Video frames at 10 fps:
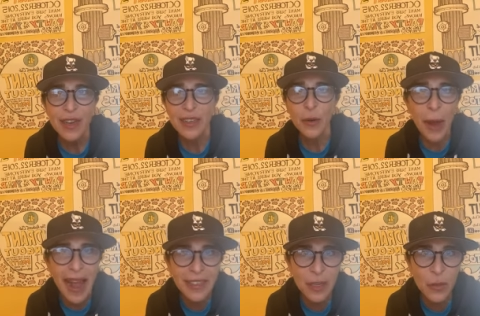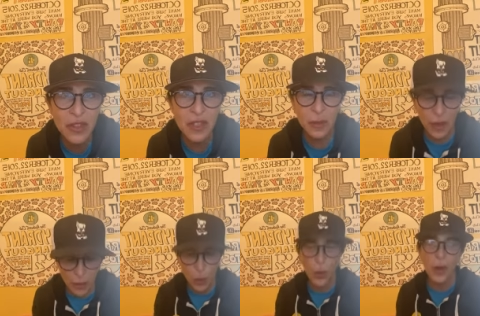interacting with its
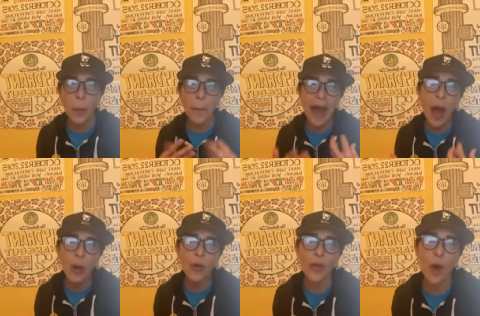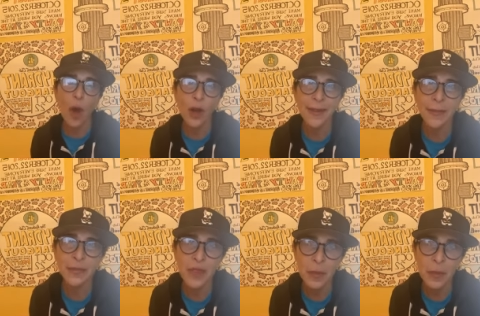mother will mouth on